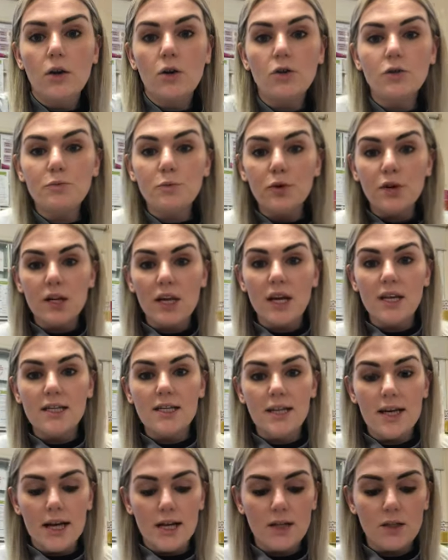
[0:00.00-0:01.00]
Good morning, Year
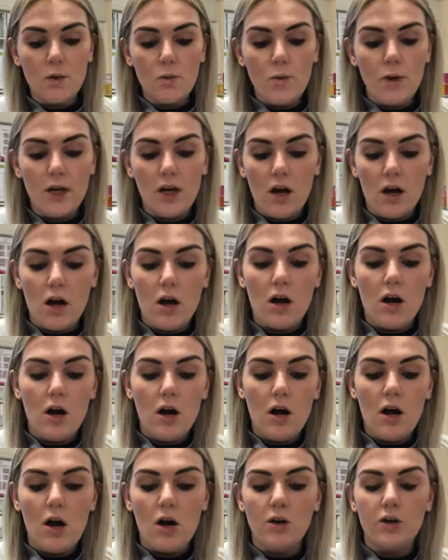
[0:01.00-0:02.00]
6. We
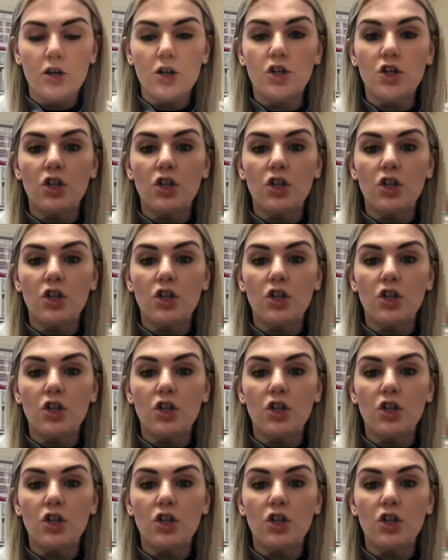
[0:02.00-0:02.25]
are on